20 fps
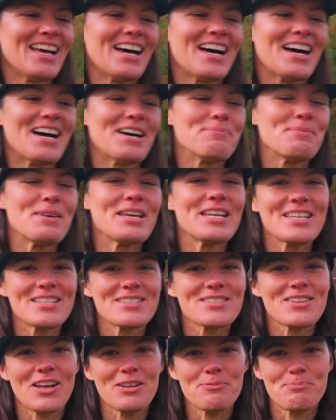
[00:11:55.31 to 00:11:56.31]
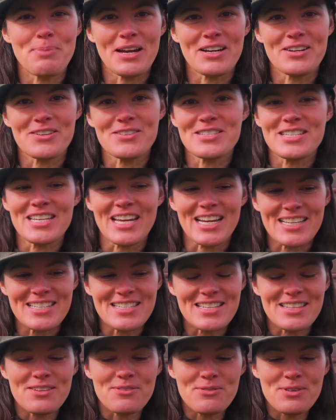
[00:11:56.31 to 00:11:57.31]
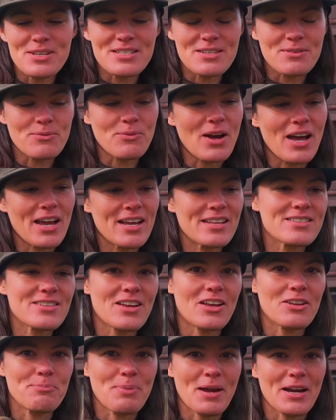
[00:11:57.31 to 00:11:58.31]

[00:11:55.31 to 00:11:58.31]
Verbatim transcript: Um, it is called Beggar's Ticks, and the reason why it's called